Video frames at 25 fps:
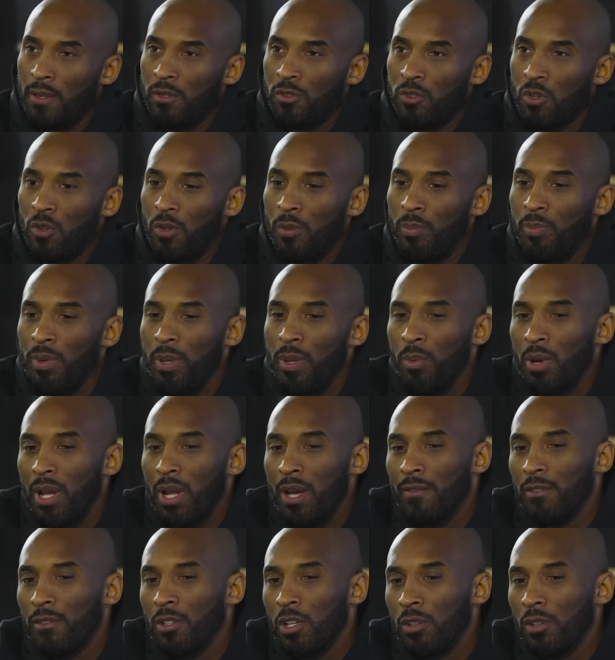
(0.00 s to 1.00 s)
so the people
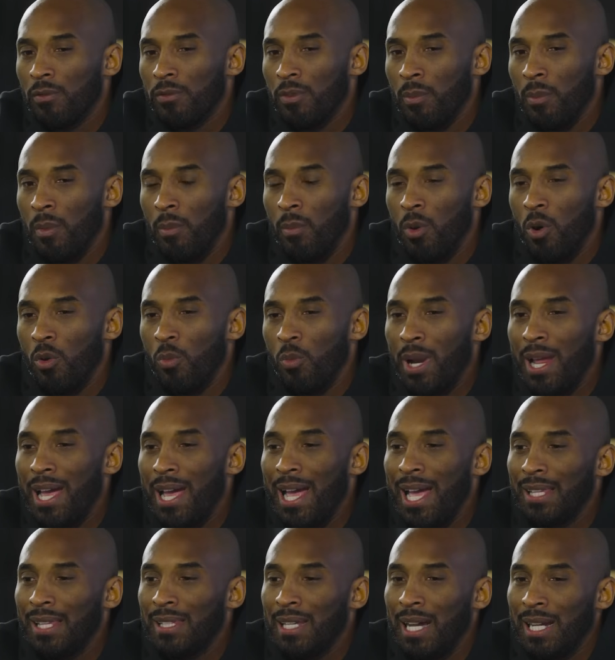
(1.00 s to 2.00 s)
I've learned from the most, when I
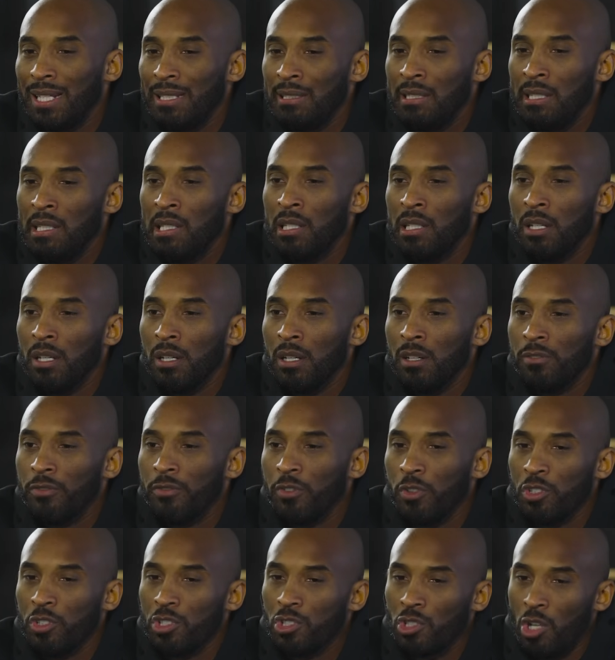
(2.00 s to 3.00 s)
had the idea of
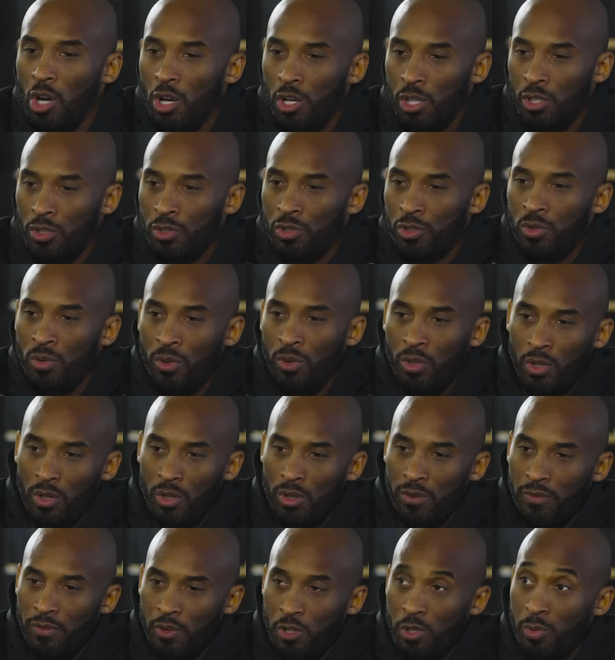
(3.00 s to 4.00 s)
first starting a studio,
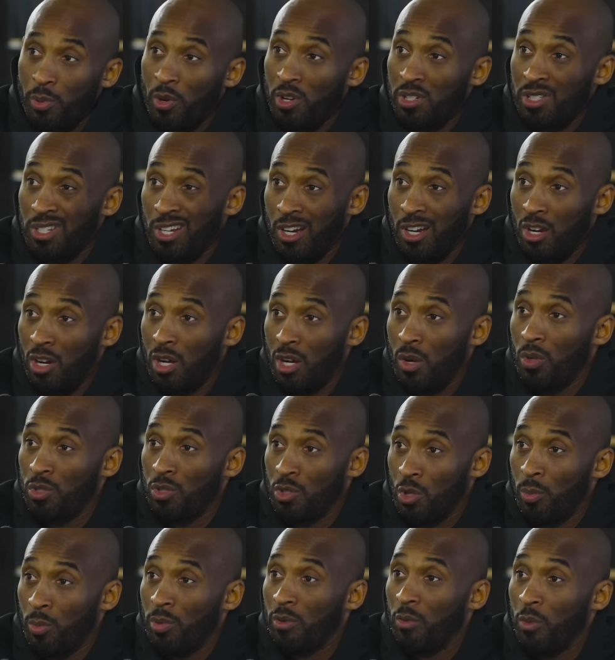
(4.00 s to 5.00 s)
the first person I called was
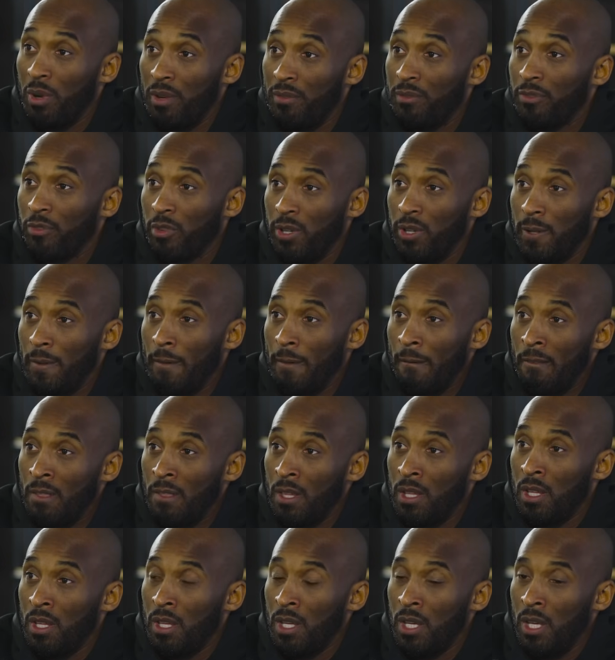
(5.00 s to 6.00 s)
Oprah Winfrey.
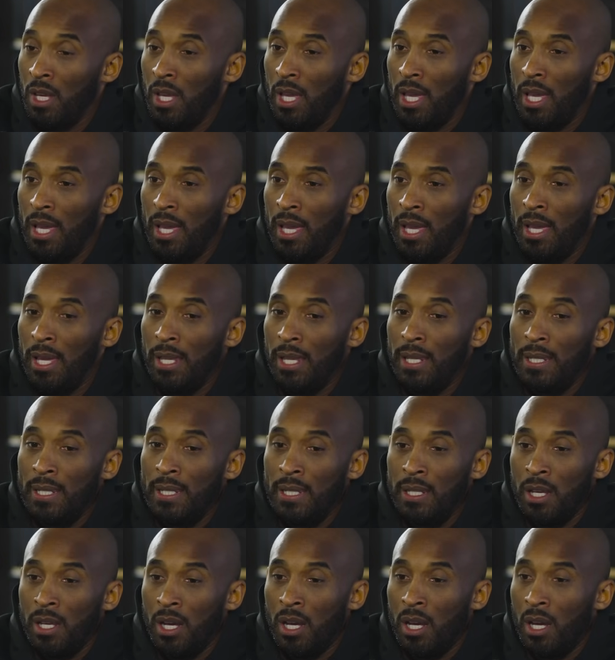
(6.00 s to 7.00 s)

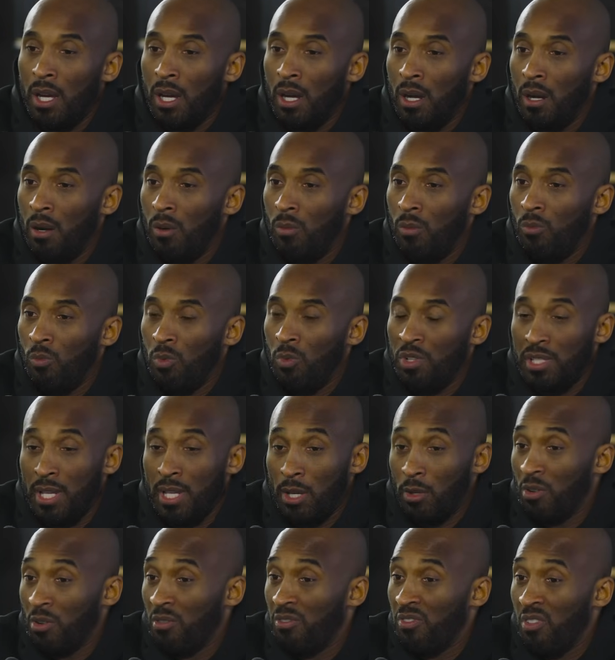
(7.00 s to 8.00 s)
And we sat
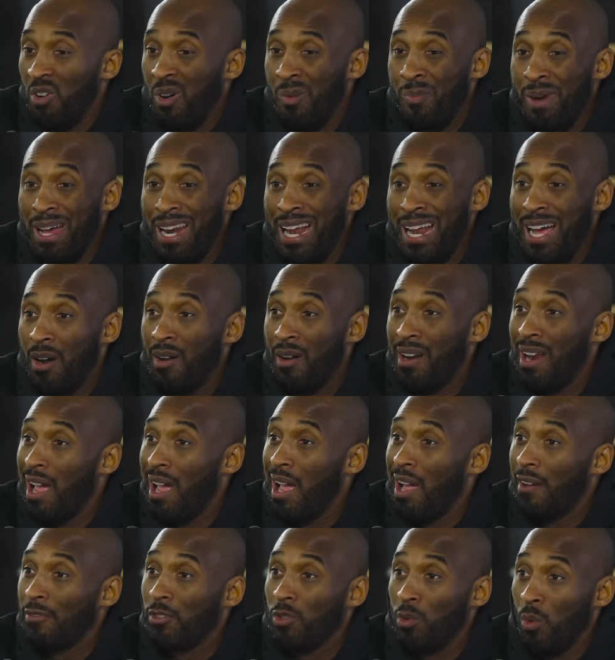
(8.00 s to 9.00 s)
on the phone about an hour and a
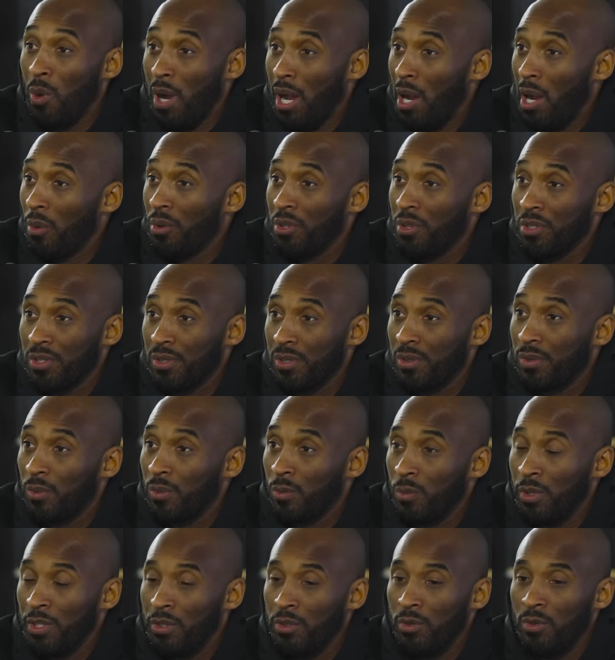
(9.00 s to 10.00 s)
half, 2 hours,
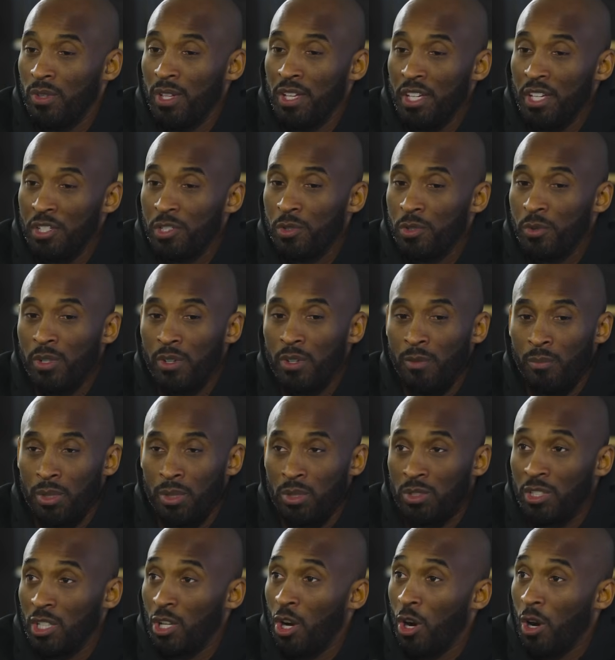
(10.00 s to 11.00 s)
went through the history of
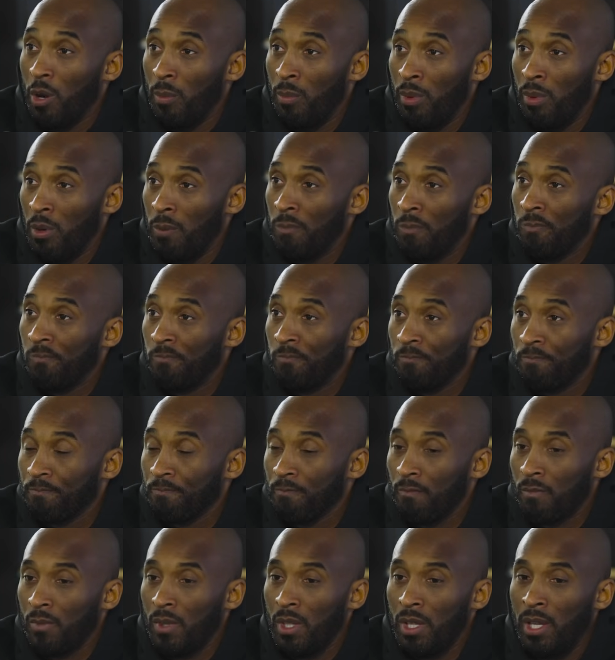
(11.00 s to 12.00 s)
building Harpo
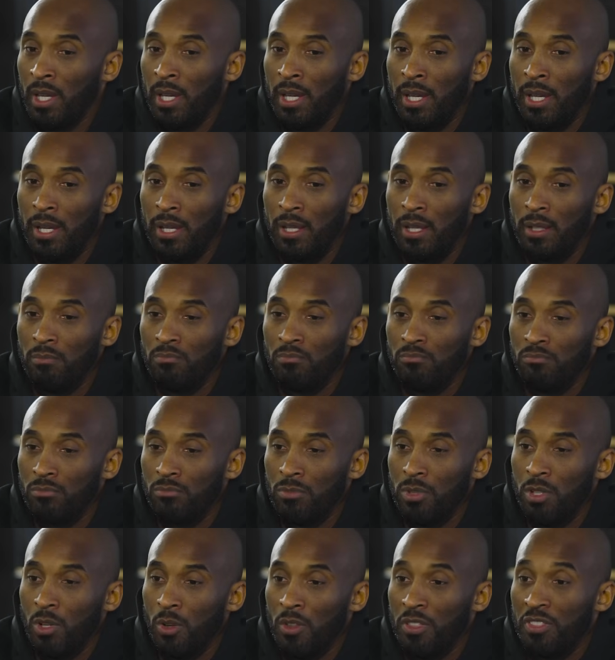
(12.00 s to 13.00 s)
and
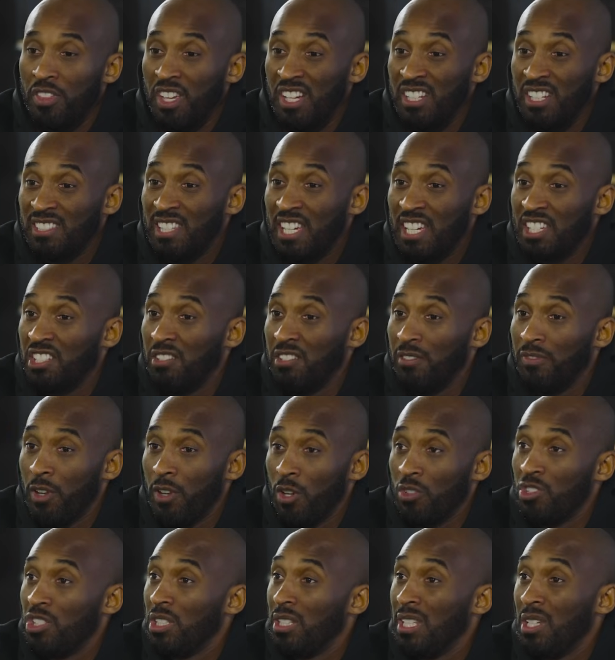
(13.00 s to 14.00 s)
you know, things that she
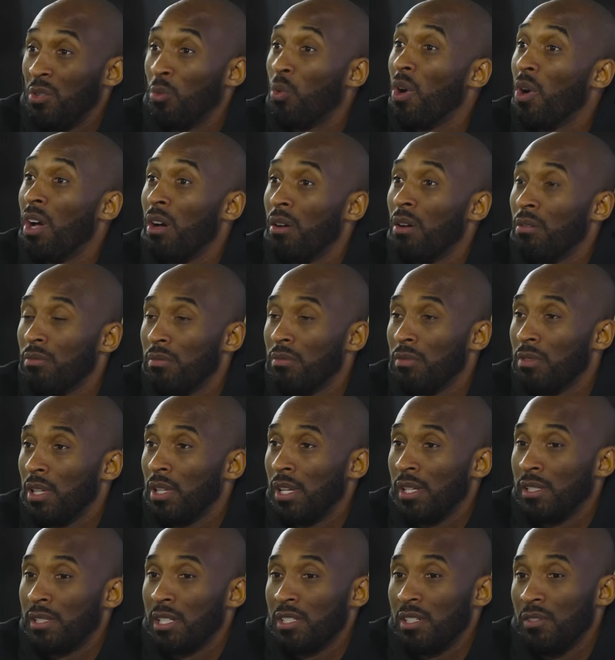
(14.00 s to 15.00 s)
felt she did well,
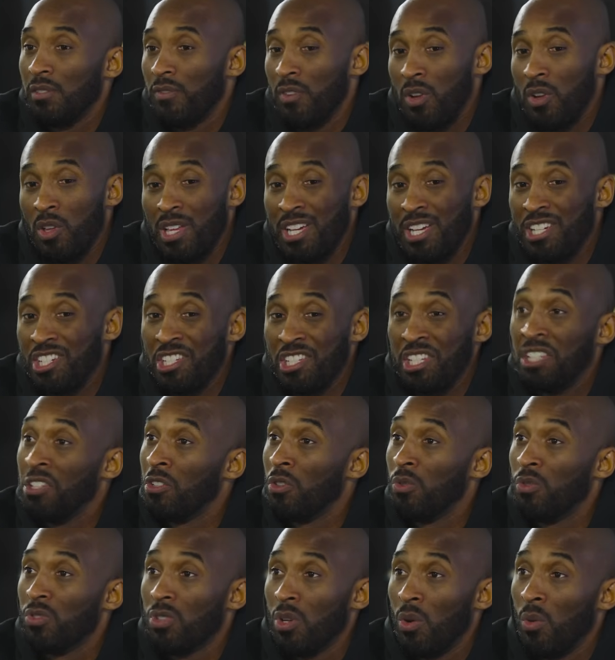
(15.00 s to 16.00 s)
things that she felt like she didn't
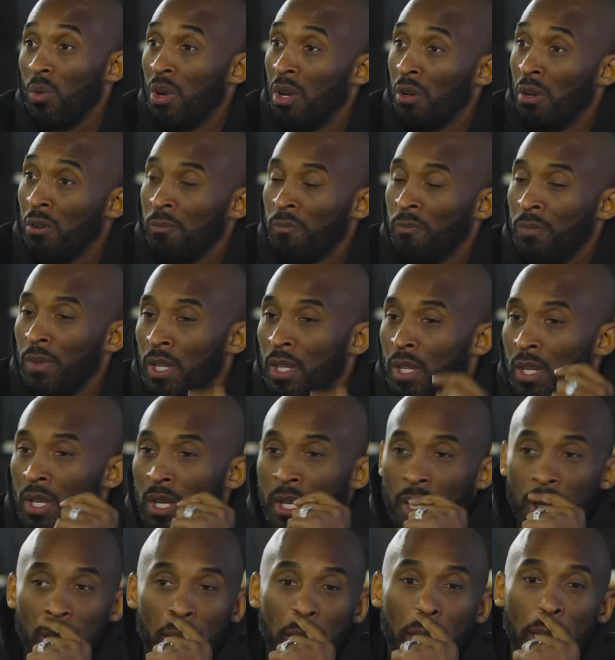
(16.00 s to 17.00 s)
do so well,
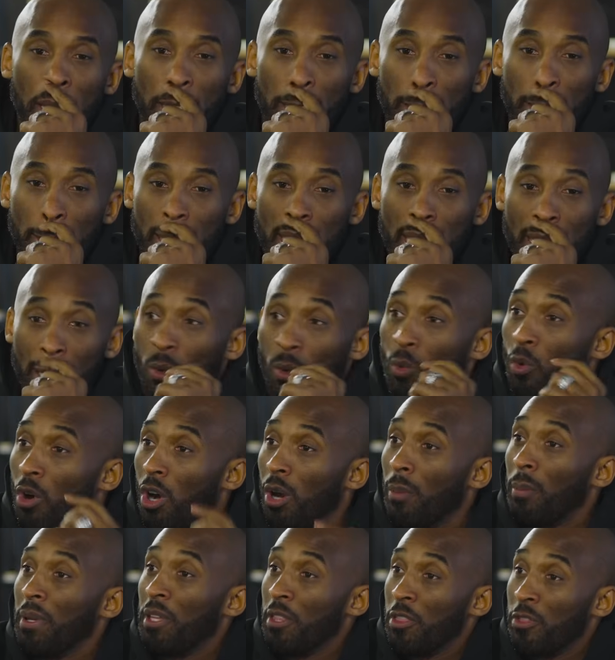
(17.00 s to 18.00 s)
and kind of
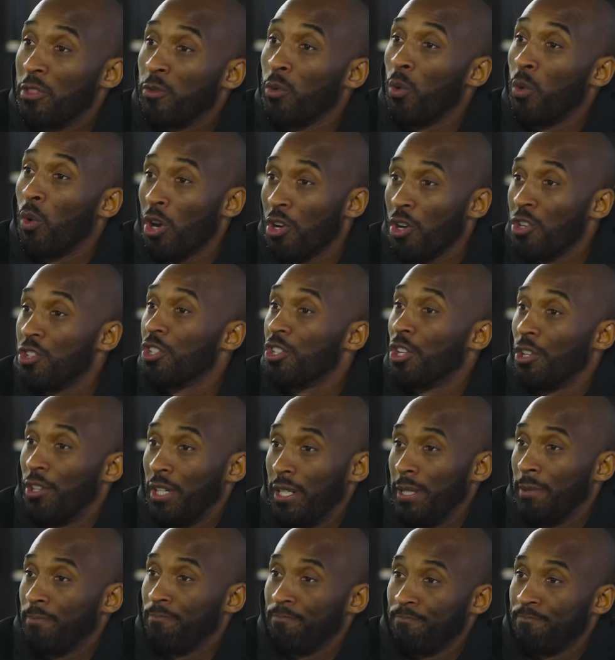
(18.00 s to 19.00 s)
walked me through her
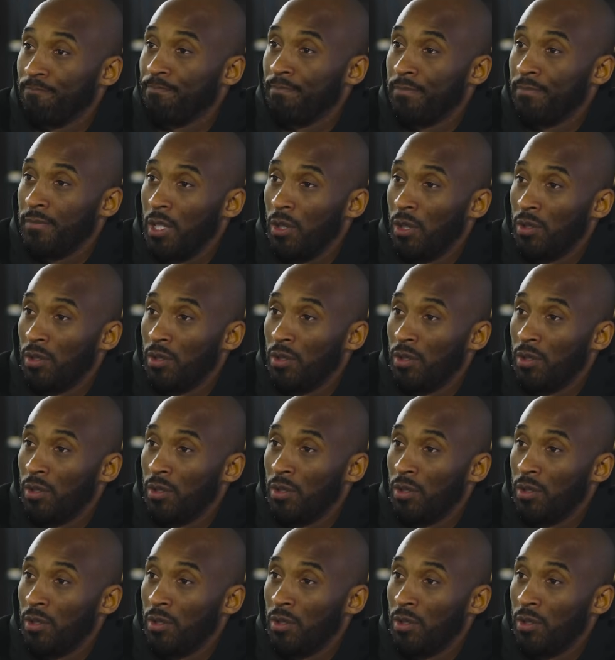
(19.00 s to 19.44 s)
journey, you know,